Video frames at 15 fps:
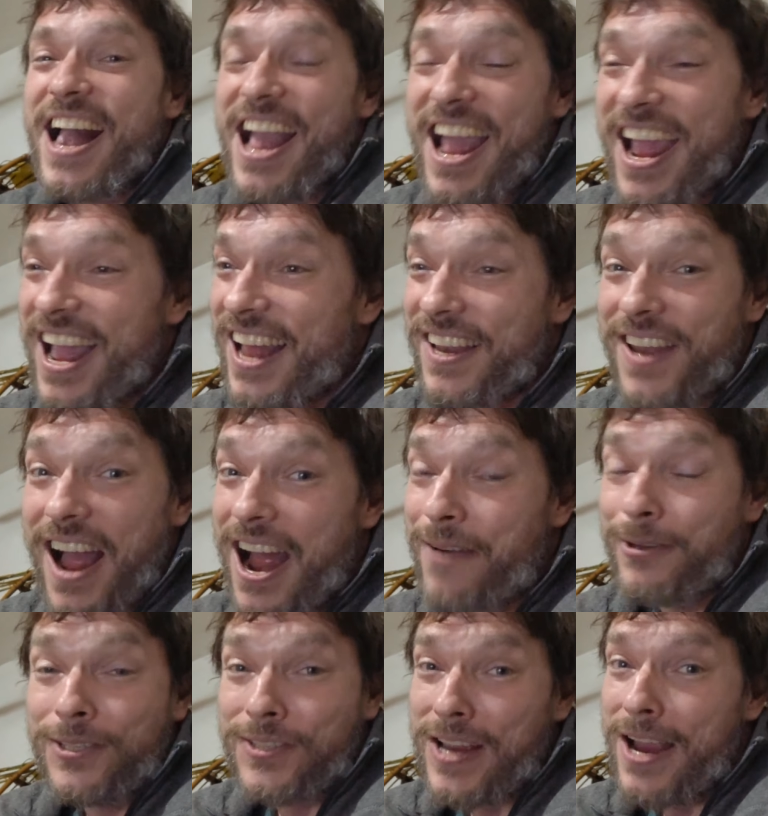And
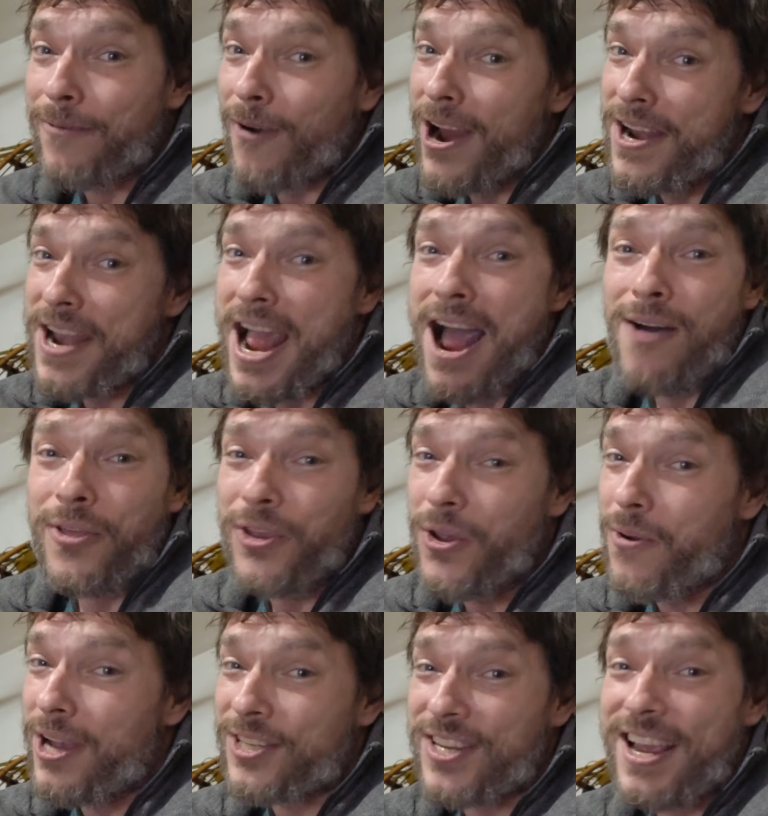I would say right now the
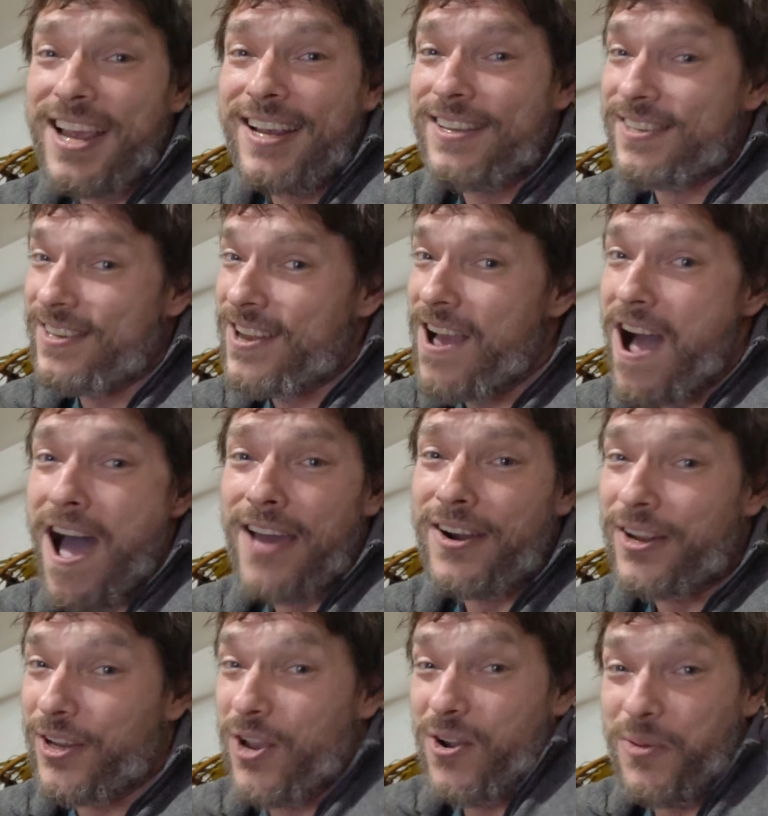USA is not
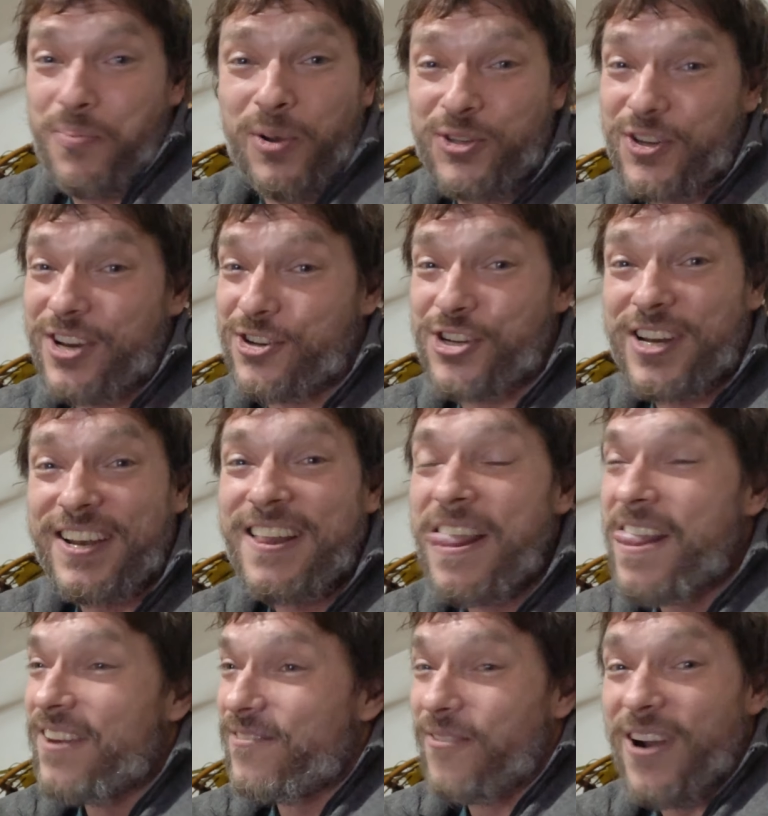in a good position,
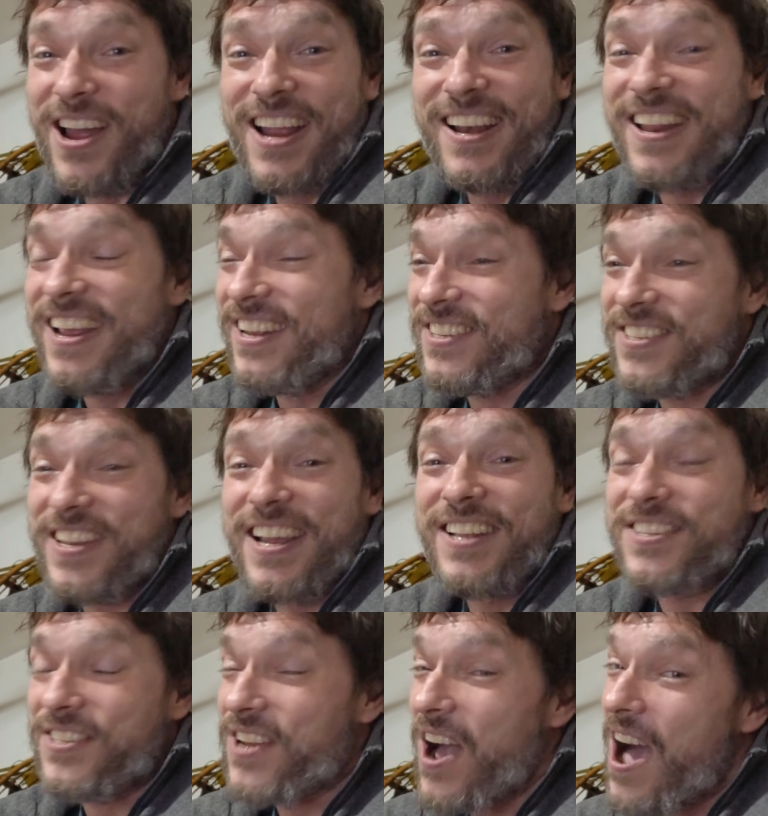right? It's,
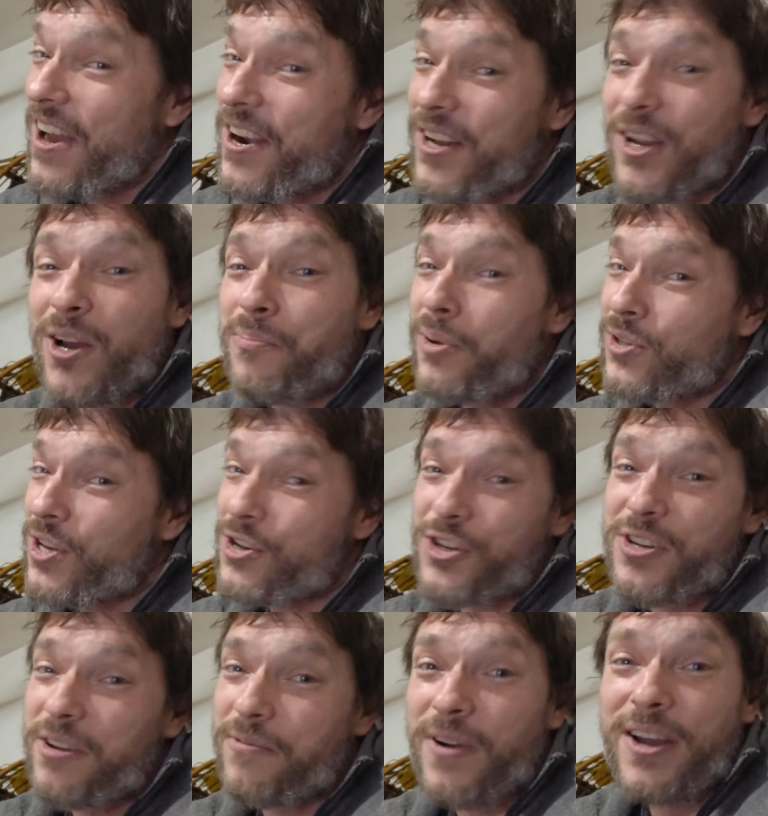it's not in a good
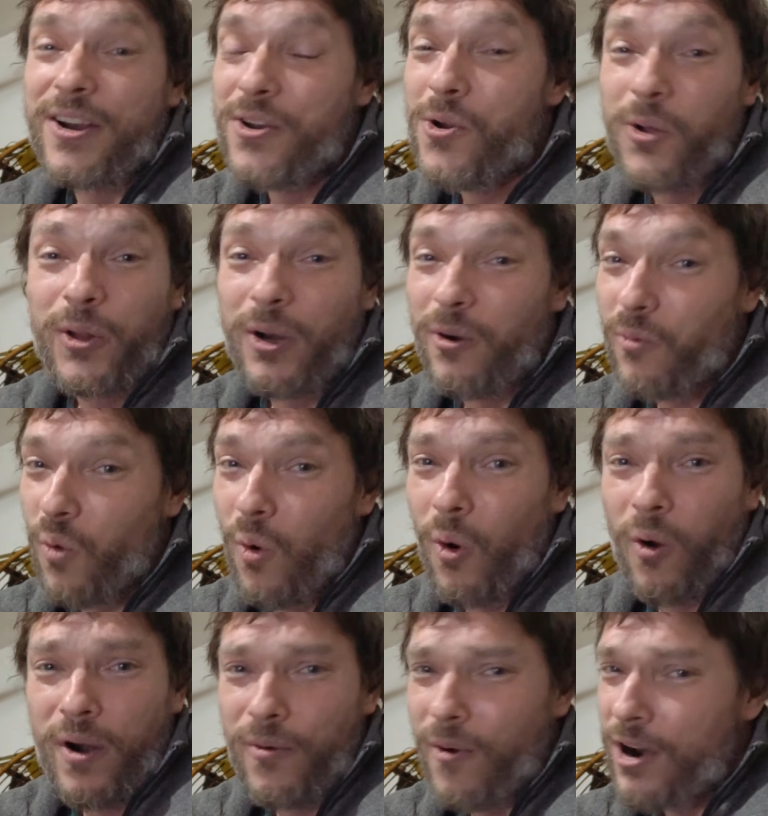position to fight a nuclear
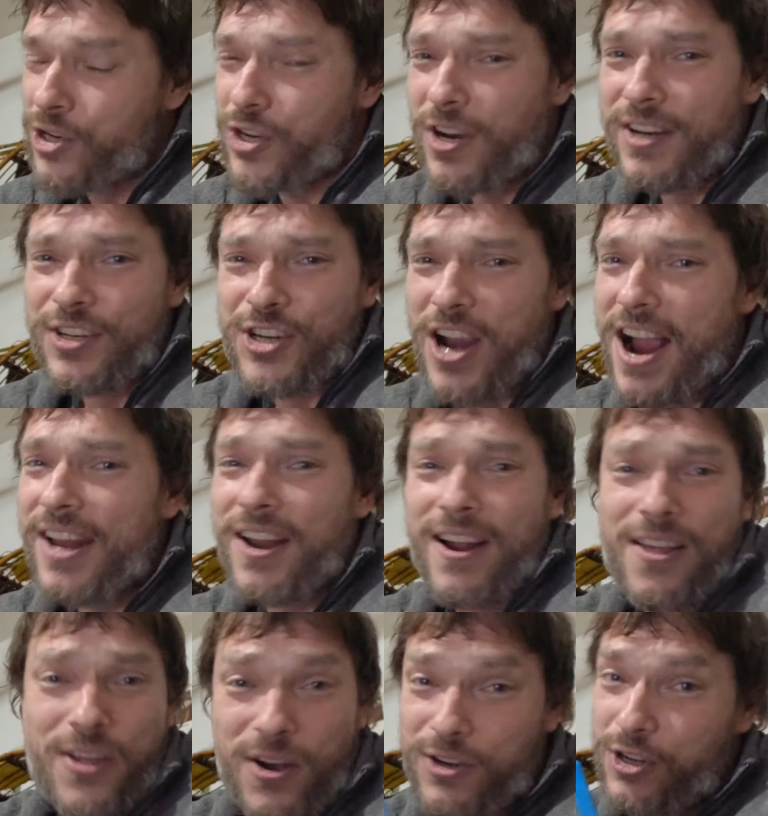war and Russia and
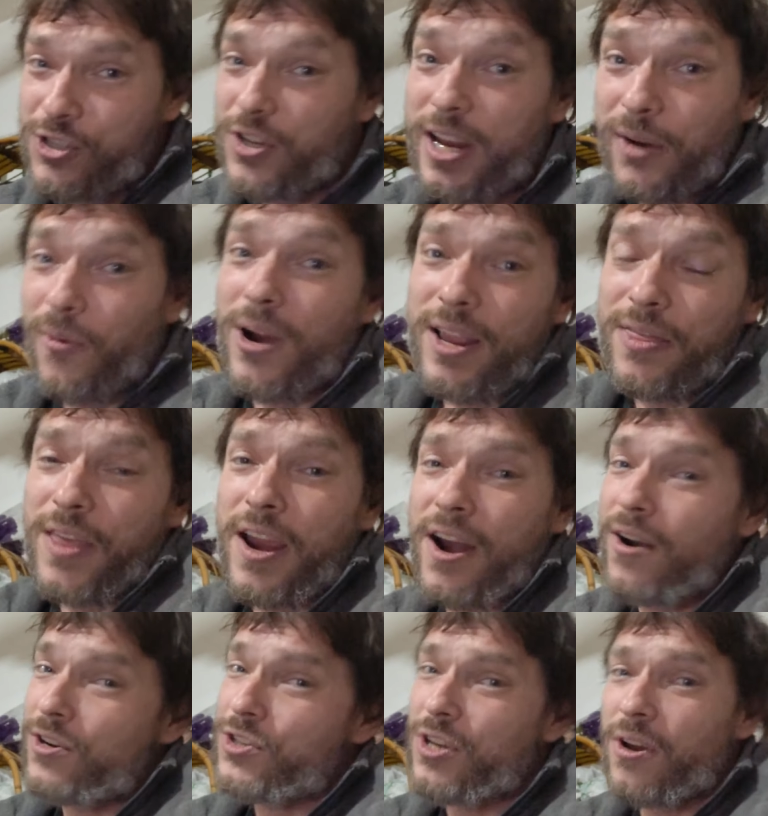China, they're just like right
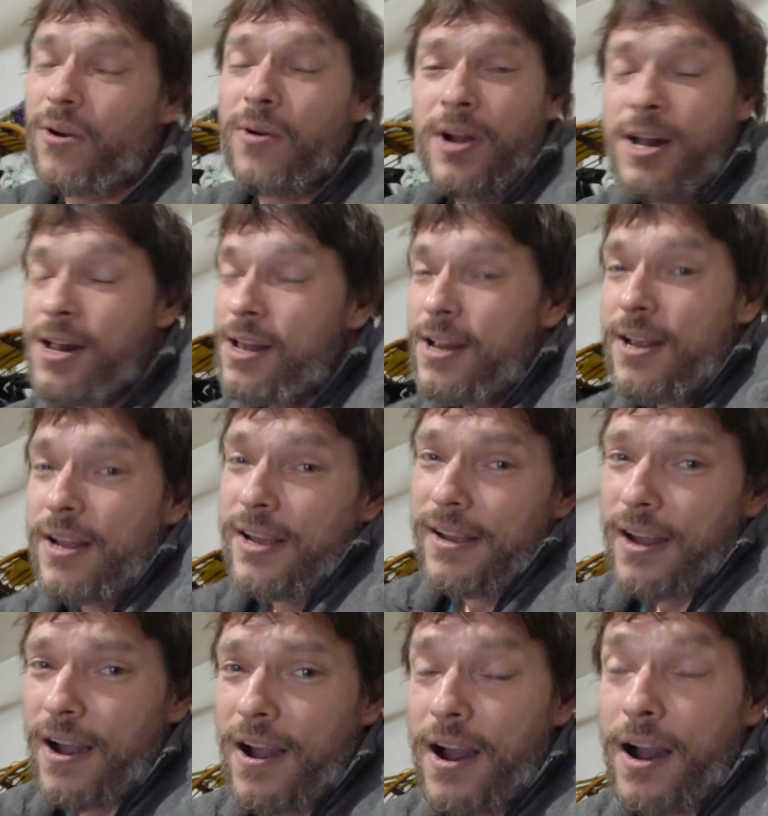there. So,
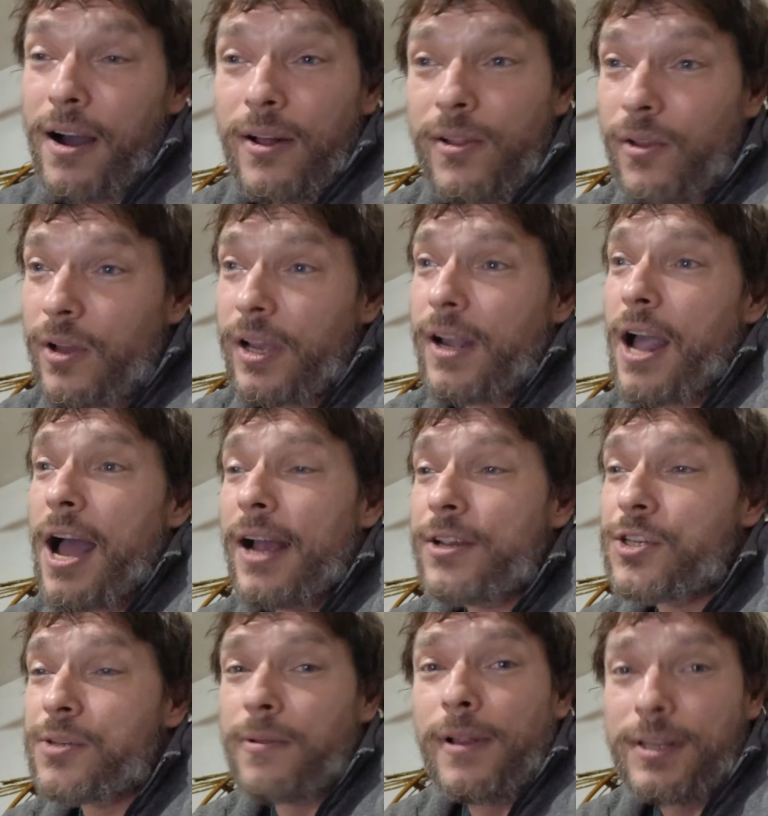uh, look,
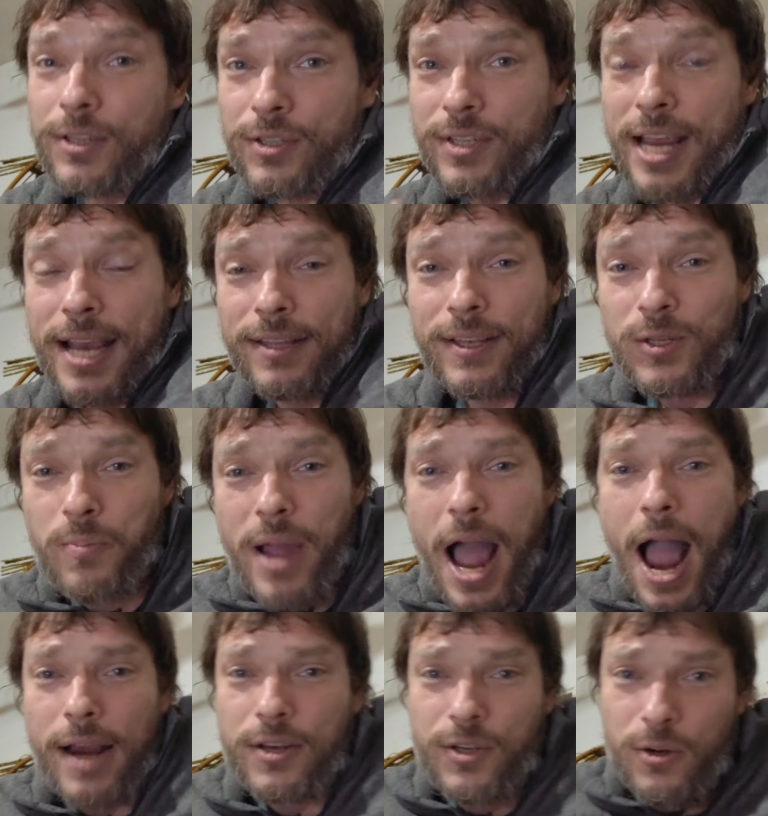guys, let's take this
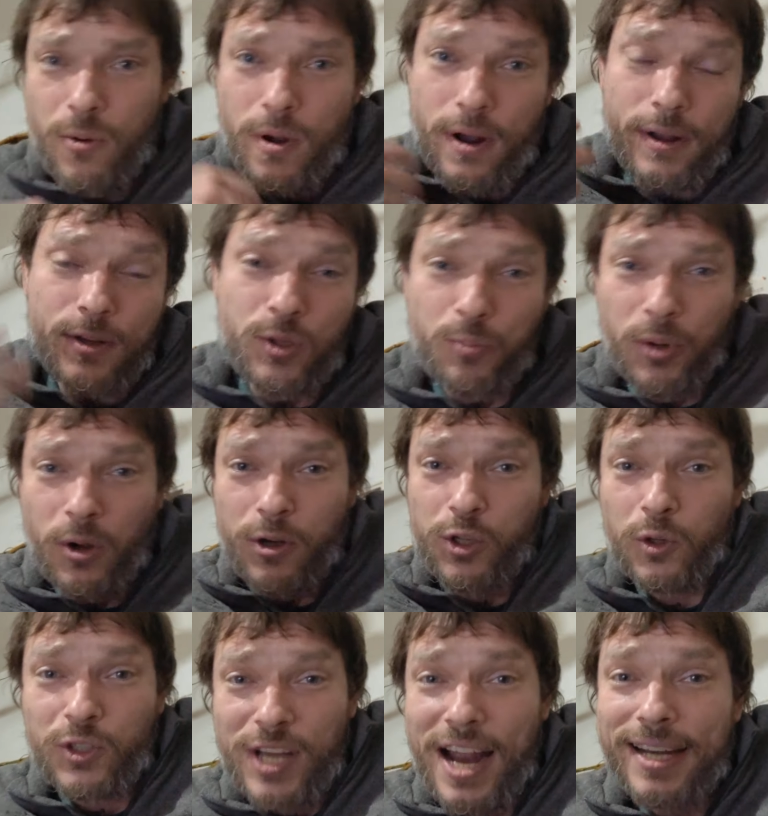back to a
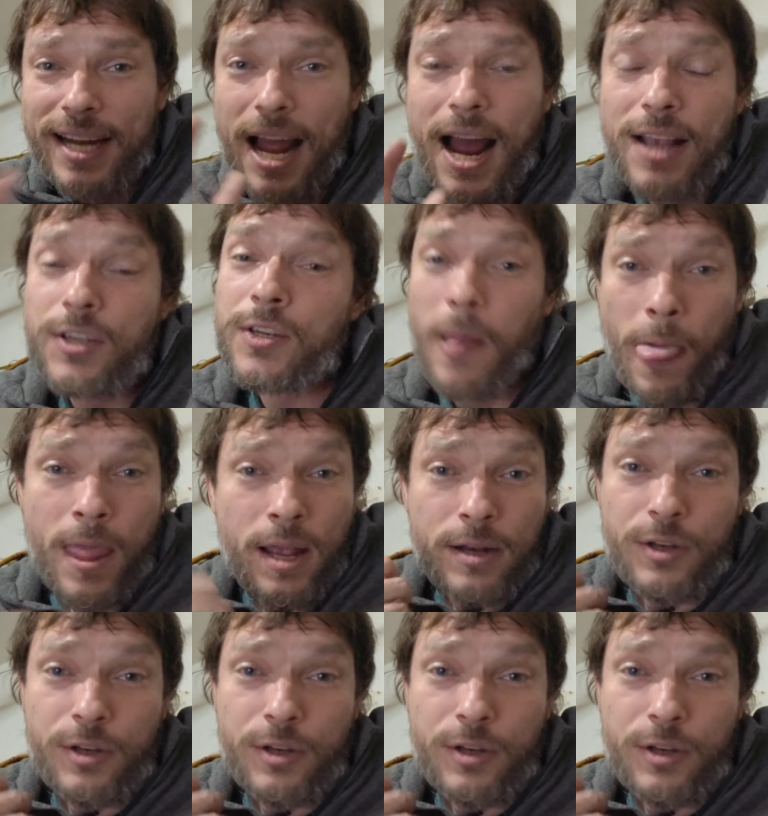spiritual side, guys.